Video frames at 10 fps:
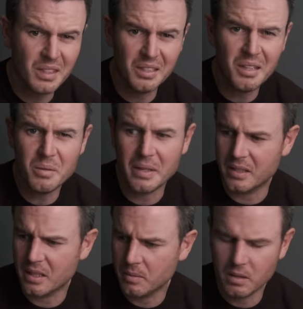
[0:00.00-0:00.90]
I don't know where the
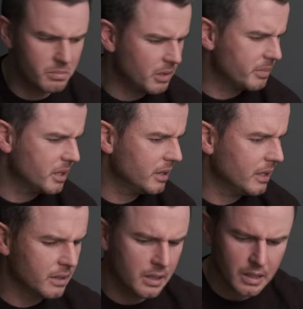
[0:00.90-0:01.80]
go. Oh, it might be in
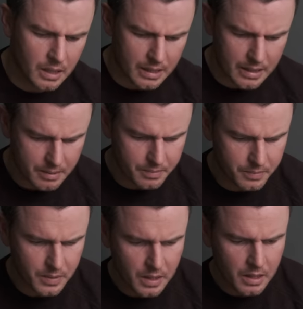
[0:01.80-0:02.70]
there. Um,
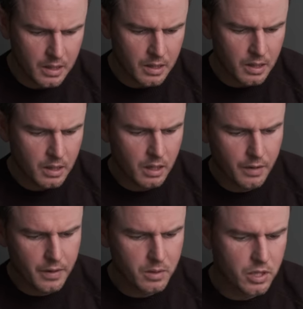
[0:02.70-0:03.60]

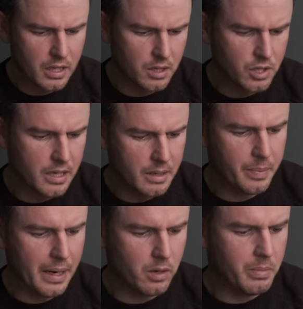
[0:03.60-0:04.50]
iPhone charger,
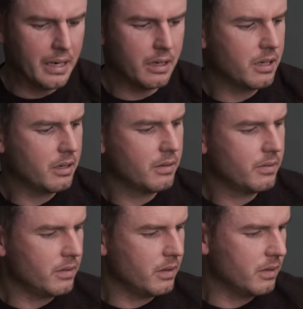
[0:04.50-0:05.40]
power bank.
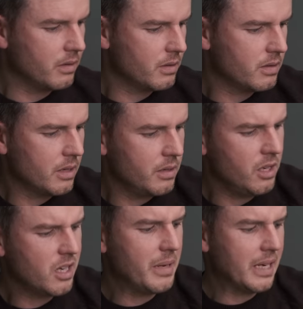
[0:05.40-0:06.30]
Right, so
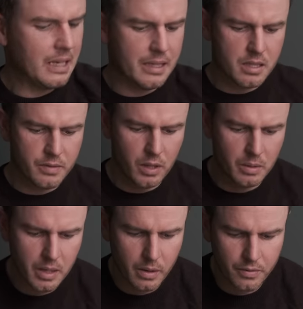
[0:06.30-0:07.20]
you can make a list of what
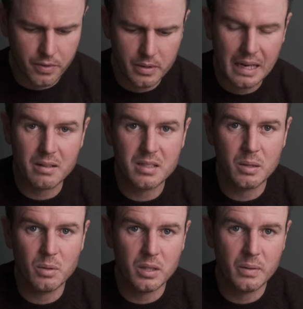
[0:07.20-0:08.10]
I'm going through now and
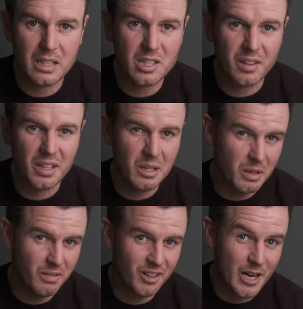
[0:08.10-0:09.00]
see what you actually think
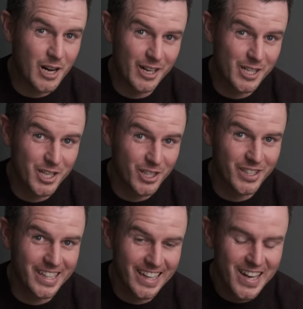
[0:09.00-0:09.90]
I should
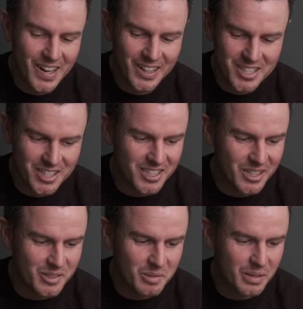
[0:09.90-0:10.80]
need, I should
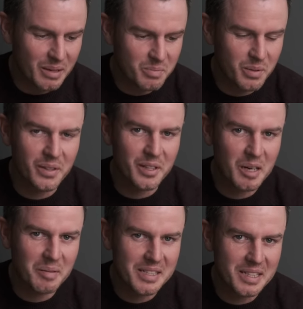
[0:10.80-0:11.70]
use, and perhaps put in the
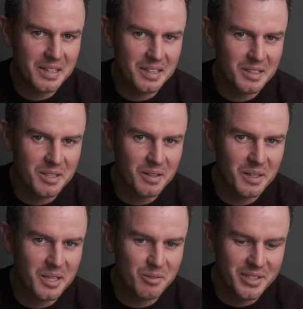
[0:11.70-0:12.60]
comments anything that you
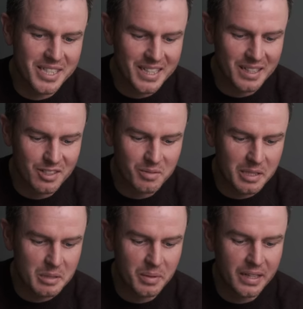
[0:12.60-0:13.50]
think is ridiculous for
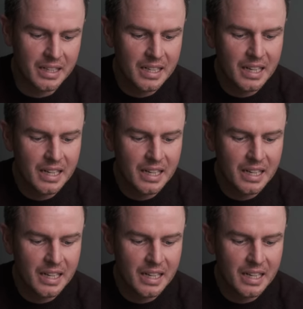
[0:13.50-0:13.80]
me to bring.